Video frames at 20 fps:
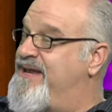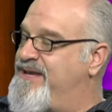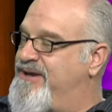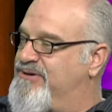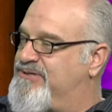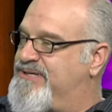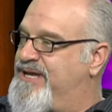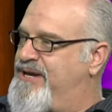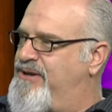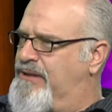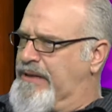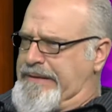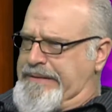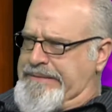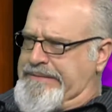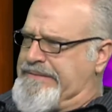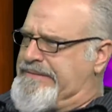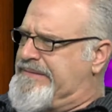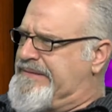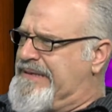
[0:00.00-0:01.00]
years later, you're like,
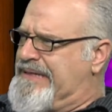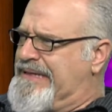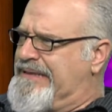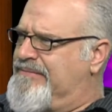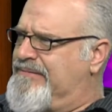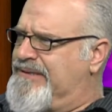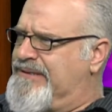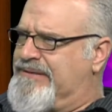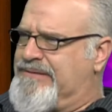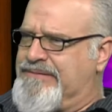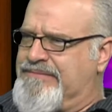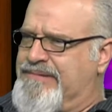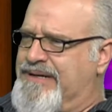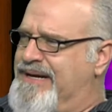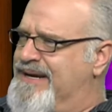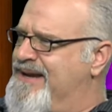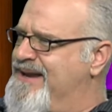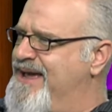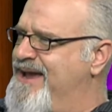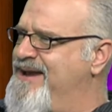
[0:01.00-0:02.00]
oh, God, what
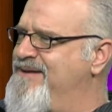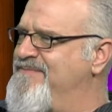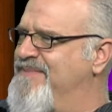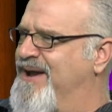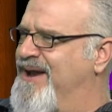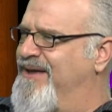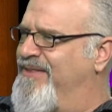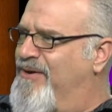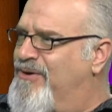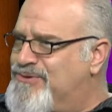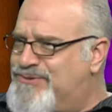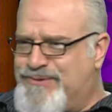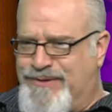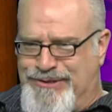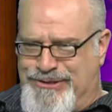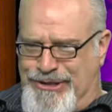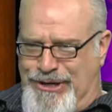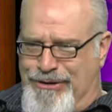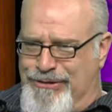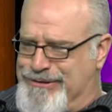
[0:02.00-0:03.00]
a nightmare. Those are
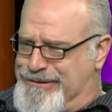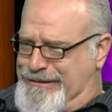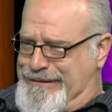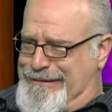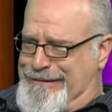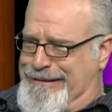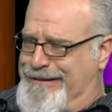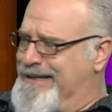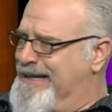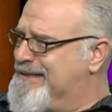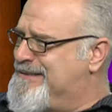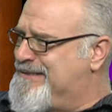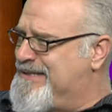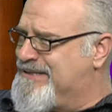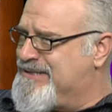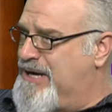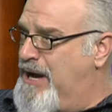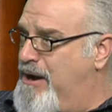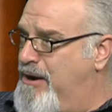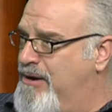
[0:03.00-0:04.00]
jokes? Oh, that's
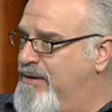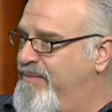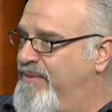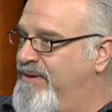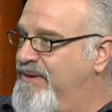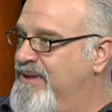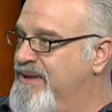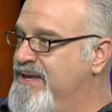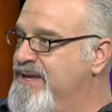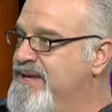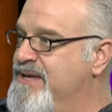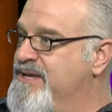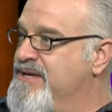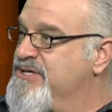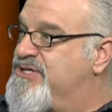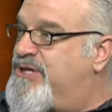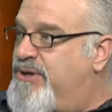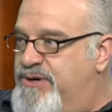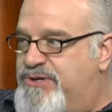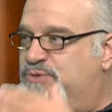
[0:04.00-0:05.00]
horrible.
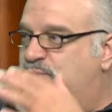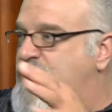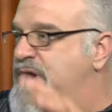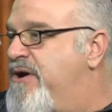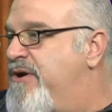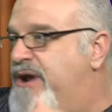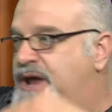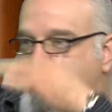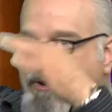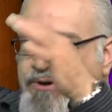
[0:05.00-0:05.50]
So it's weird how